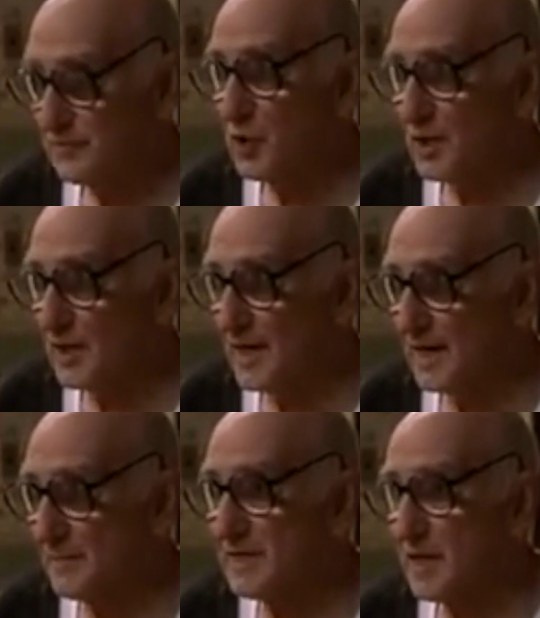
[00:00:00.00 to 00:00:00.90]
If you're going to
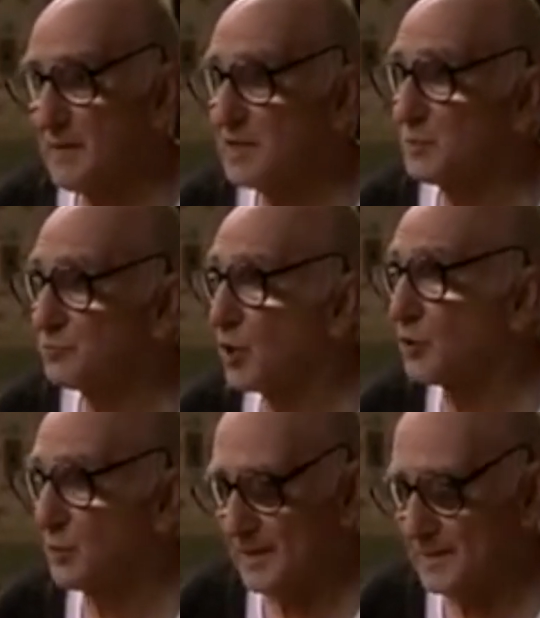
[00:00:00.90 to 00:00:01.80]
lie to me, tell me there's a
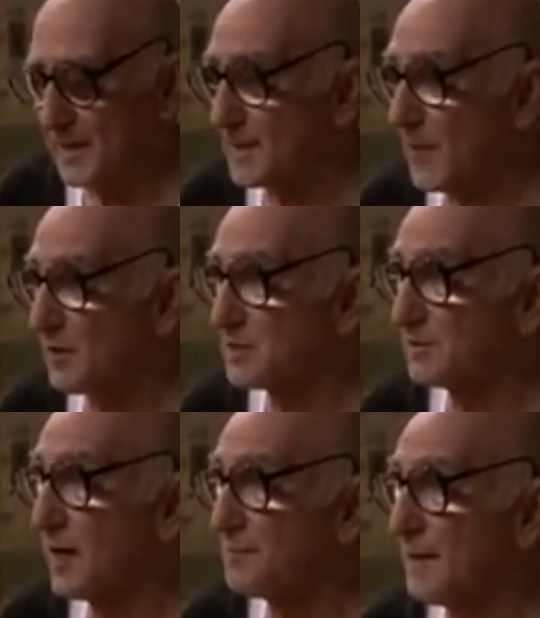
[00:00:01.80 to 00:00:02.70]
broad waiting in the car
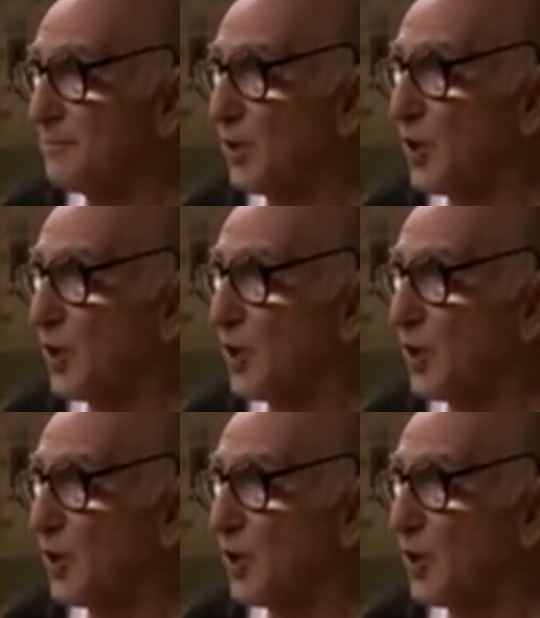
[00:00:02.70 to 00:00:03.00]
wants to tongue my